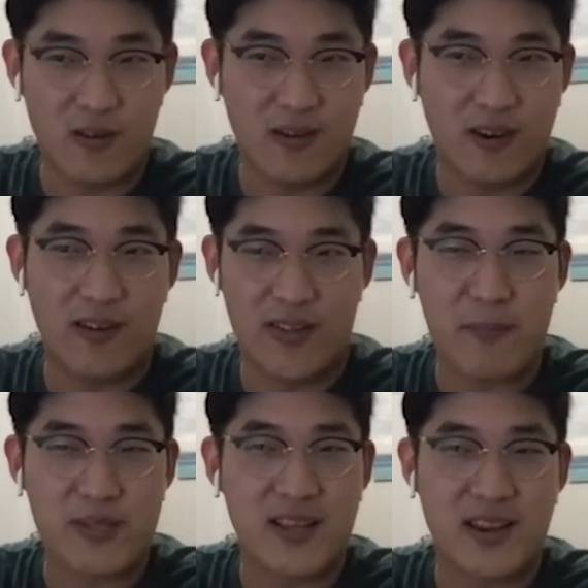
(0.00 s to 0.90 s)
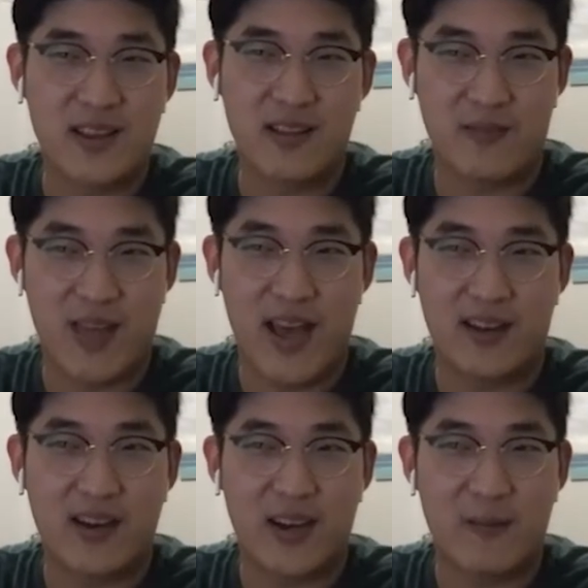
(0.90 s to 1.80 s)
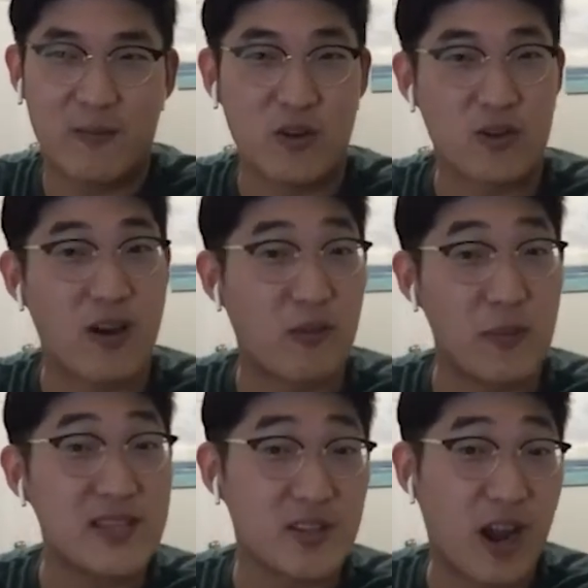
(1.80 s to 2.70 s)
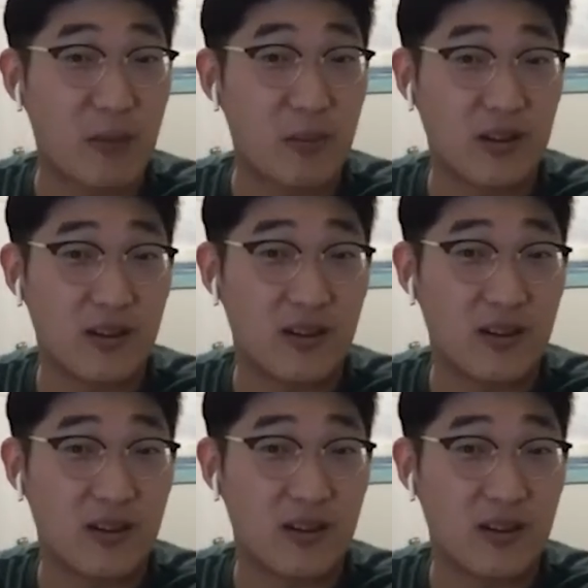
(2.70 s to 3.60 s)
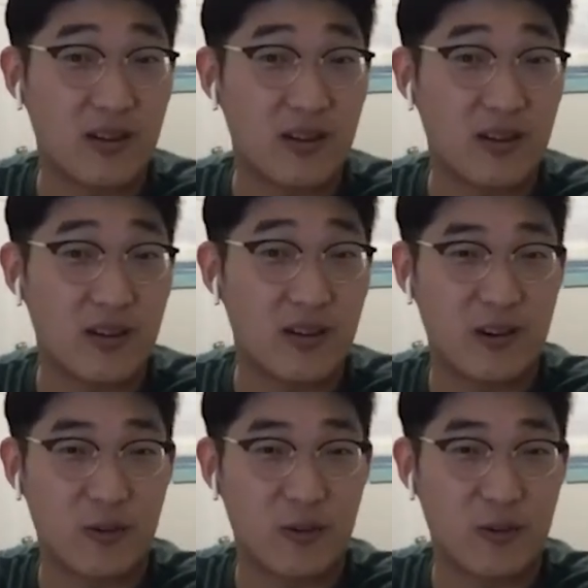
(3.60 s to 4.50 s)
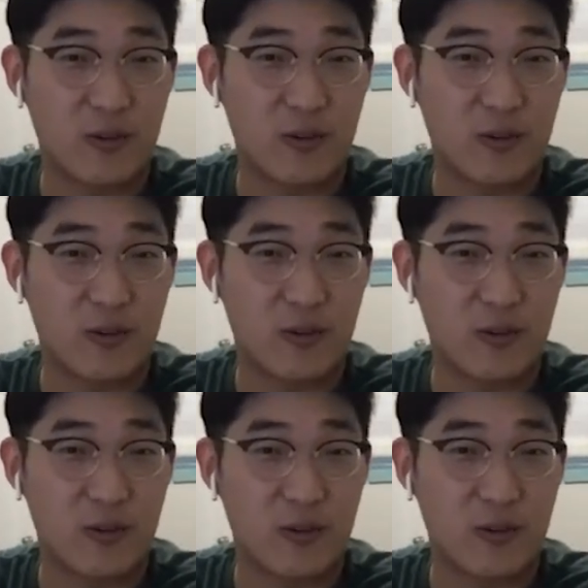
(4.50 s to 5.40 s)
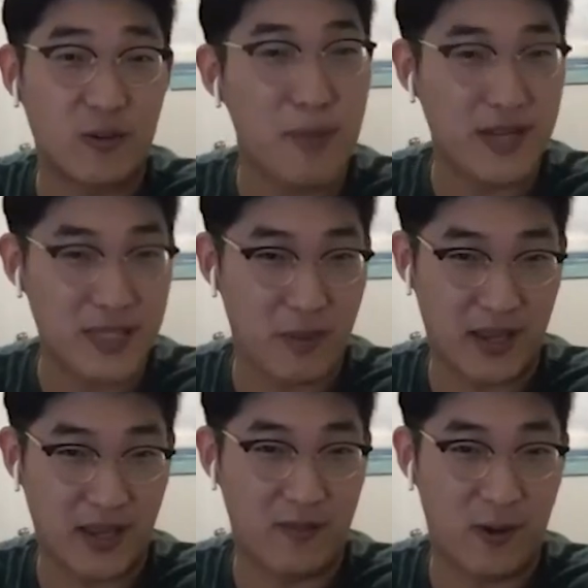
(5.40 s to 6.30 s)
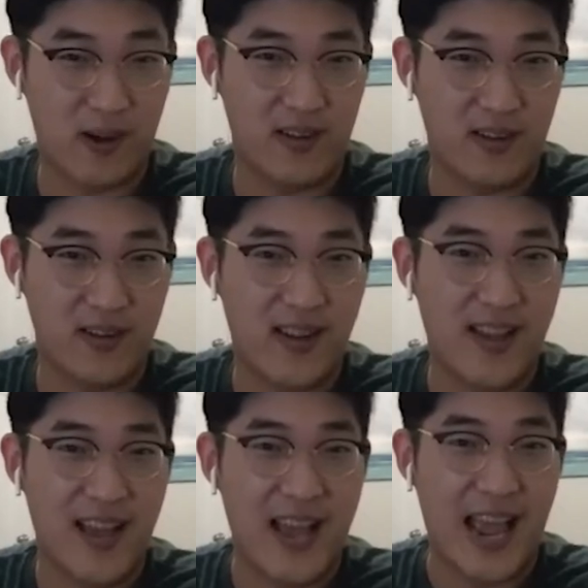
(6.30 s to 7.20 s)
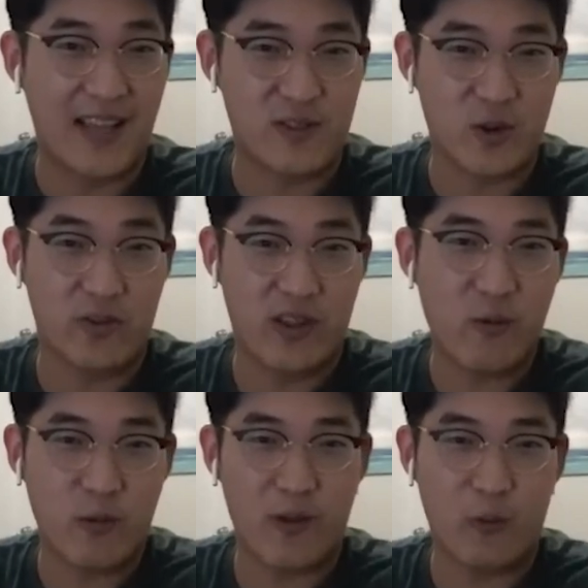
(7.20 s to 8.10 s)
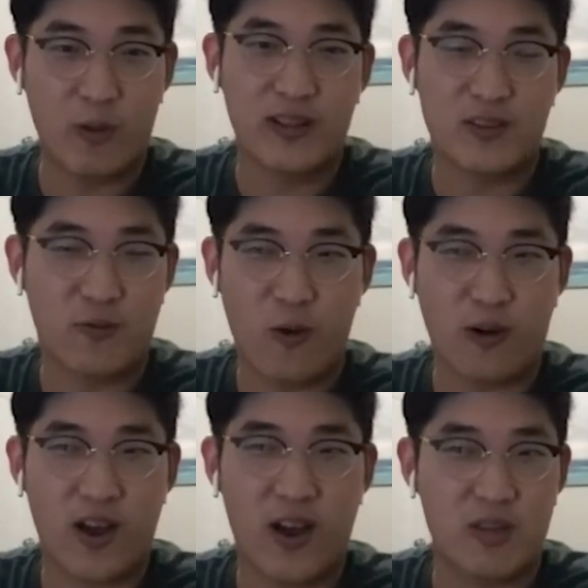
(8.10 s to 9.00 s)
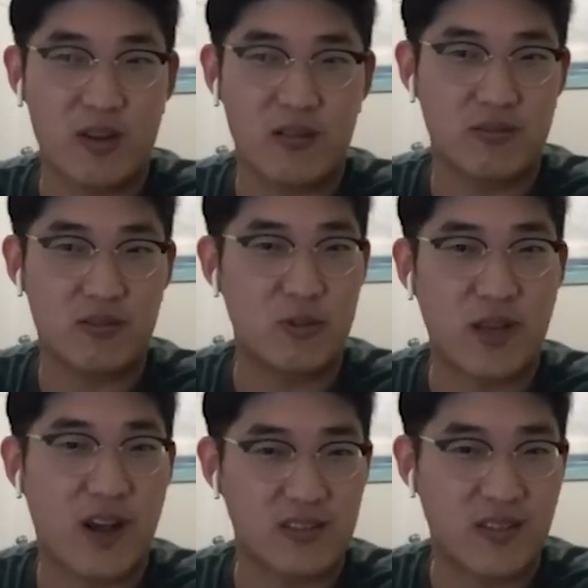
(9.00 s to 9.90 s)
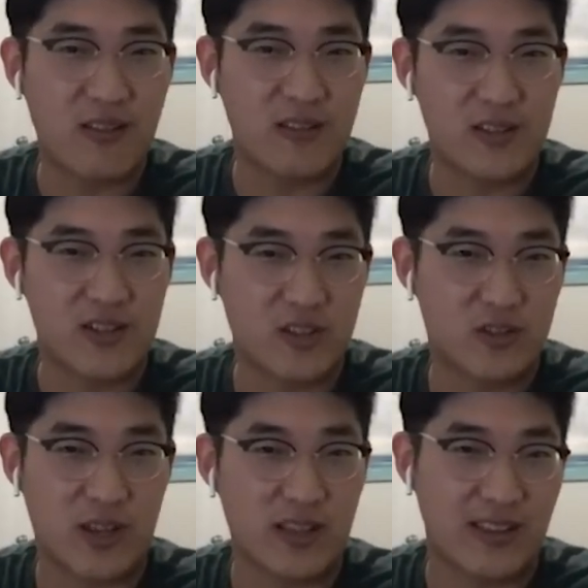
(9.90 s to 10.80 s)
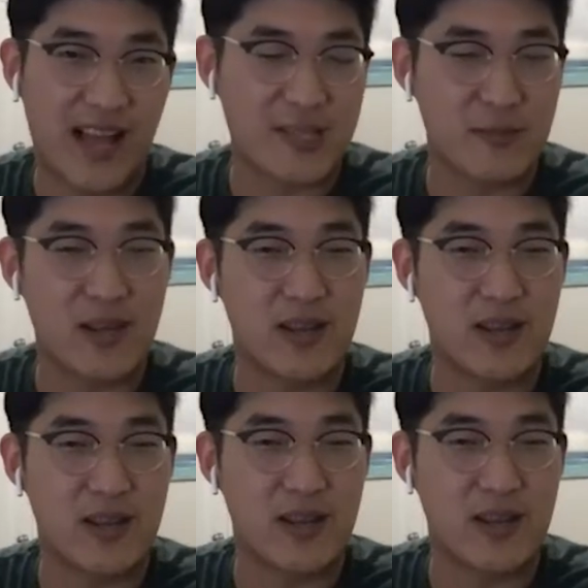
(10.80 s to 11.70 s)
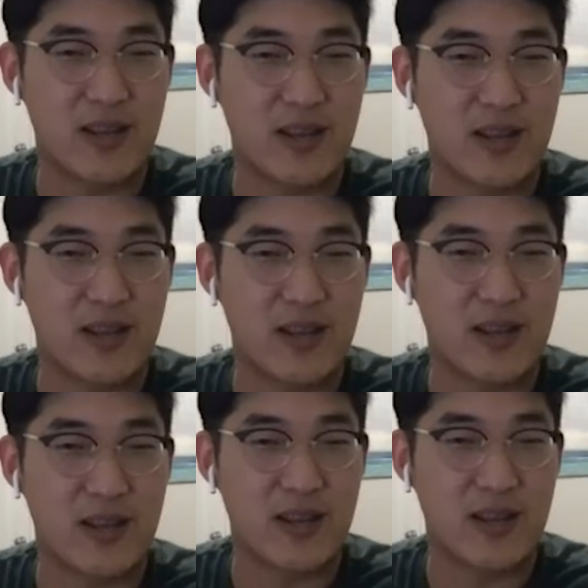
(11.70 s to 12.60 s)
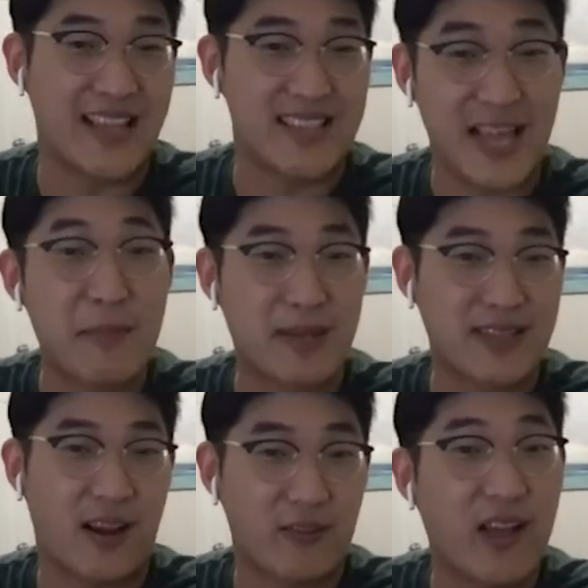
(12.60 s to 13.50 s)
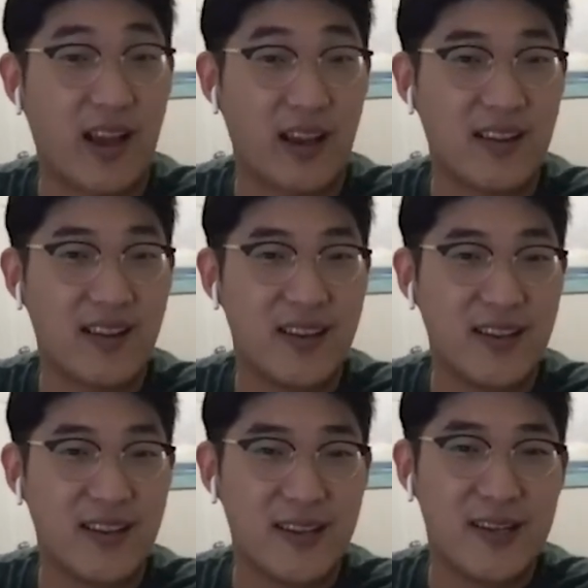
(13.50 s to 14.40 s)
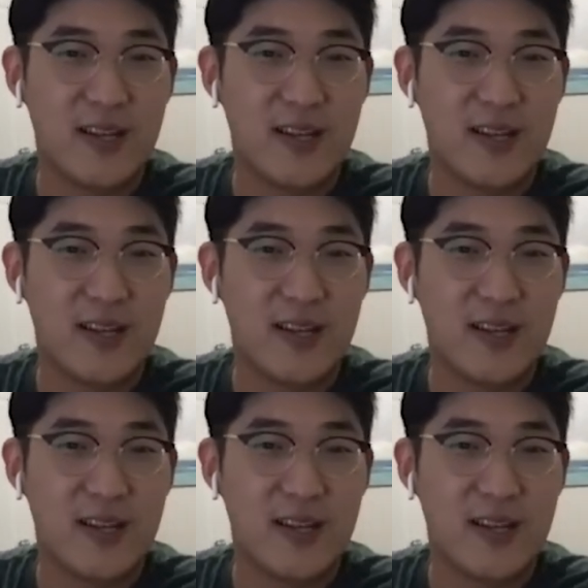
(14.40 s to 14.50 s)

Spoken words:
on the opposite end of that, you have a business traveler who is not paying out of their pocket, their company's paying for it, and so they're willing to fork up $2,000 just to get the last minute seat on that same exact flight.